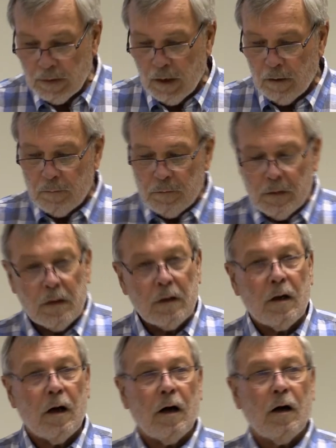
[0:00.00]
now,
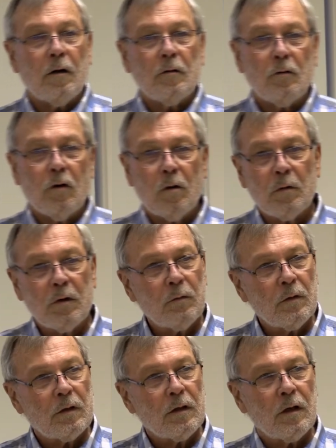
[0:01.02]
uh, normally
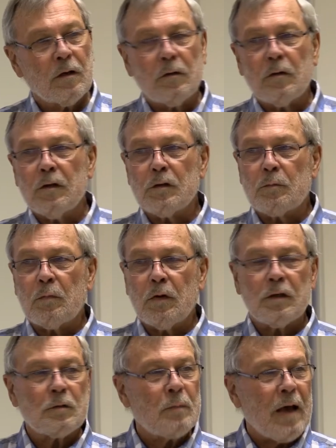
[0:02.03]
with this
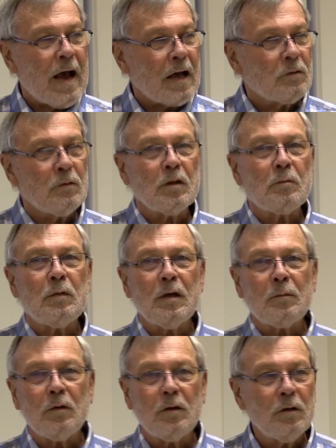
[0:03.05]
place packed with
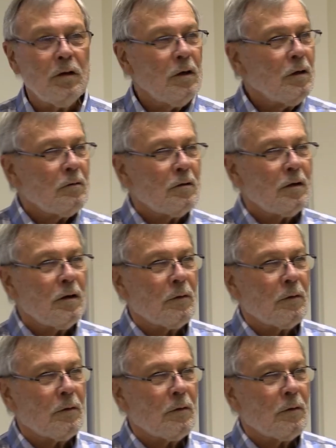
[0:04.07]
people, we'd